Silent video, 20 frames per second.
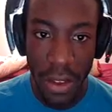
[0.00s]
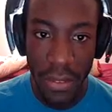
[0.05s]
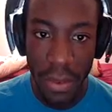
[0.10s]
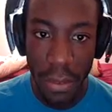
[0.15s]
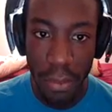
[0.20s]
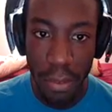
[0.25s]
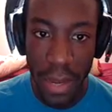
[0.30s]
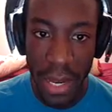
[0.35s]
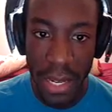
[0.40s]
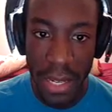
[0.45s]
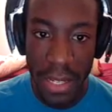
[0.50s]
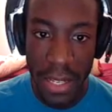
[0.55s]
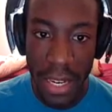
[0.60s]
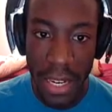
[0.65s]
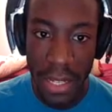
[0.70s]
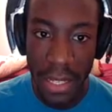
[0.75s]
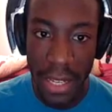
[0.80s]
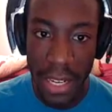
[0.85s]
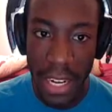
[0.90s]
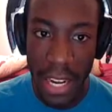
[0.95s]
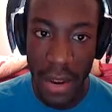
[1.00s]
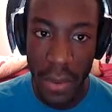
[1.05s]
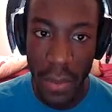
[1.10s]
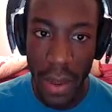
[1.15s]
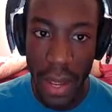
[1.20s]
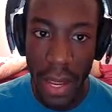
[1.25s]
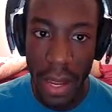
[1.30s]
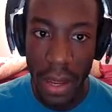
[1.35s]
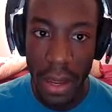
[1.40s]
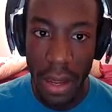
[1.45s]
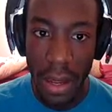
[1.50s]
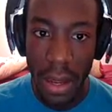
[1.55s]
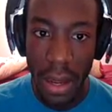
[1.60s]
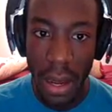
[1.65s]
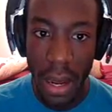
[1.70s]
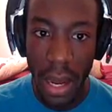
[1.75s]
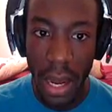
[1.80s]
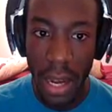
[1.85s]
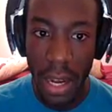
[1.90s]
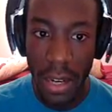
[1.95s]
of a big deal anyway,
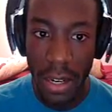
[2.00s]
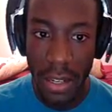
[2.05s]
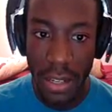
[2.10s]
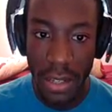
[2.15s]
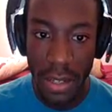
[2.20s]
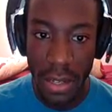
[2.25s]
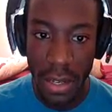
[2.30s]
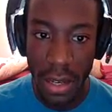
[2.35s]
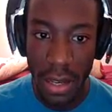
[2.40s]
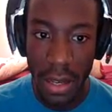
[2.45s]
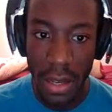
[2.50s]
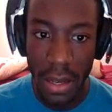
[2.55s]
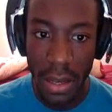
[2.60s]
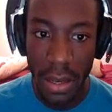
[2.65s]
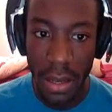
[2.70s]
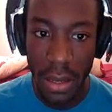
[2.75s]
honestly.